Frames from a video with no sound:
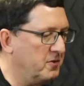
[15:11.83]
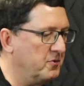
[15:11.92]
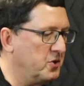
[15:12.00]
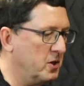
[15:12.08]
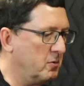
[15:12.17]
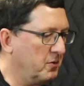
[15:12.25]
of
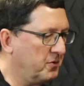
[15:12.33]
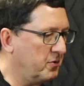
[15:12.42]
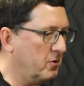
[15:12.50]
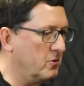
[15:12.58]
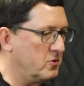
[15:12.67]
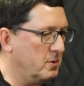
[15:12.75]
general
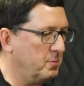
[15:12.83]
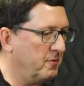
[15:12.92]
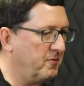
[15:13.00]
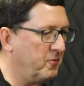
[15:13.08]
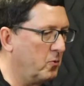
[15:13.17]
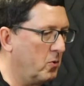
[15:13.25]
surgery
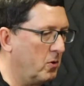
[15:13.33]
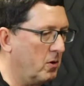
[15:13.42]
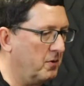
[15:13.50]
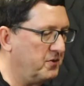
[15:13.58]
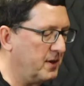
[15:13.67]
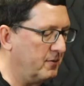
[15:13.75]

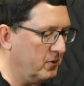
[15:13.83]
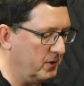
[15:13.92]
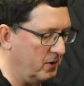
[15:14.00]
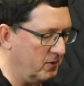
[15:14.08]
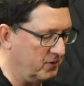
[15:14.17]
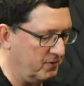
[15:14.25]
before several
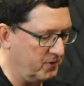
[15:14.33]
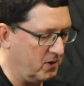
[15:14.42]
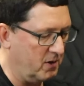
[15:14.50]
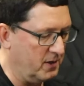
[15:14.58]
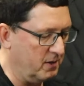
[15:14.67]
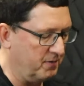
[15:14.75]
years of
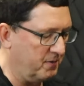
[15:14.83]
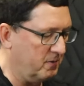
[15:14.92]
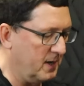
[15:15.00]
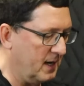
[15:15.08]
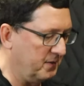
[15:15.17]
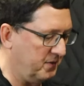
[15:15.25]

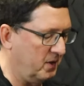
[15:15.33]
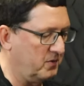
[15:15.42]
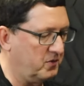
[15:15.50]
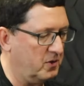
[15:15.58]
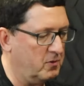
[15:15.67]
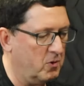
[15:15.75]
cardiothoracic.
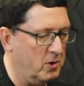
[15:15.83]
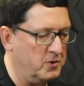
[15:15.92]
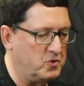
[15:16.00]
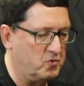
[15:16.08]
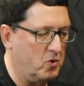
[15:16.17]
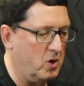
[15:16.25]
So you're right.
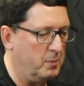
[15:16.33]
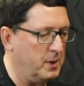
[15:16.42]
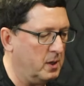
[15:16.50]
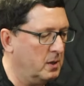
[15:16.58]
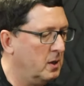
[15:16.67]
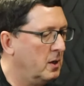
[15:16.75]
on
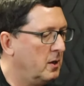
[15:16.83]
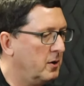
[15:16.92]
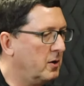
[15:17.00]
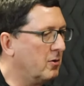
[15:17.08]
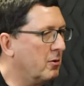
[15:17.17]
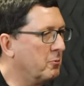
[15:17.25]
trauma,
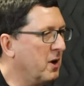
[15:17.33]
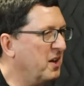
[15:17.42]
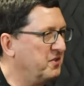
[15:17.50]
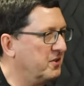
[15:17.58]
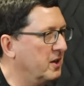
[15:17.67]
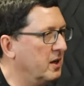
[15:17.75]
you're a
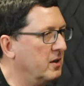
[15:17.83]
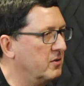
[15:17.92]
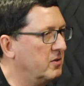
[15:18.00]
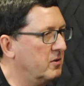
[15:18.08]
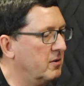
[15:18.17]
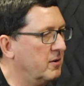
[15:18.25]

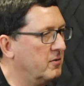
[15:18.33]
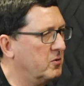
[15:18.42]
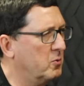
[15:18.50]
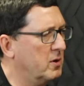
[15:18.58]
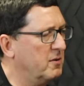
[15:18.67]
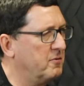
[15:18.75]
resident, you're there
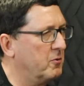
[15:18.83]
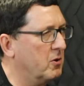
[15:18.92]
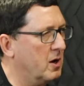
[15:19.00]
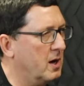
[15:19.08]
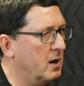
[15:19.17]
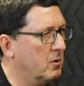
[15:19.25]

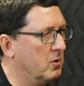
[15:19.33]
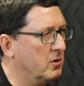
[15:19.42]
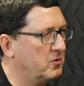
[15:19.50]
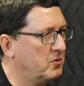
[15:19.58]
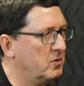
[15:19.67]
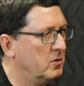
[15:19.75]
24 hours.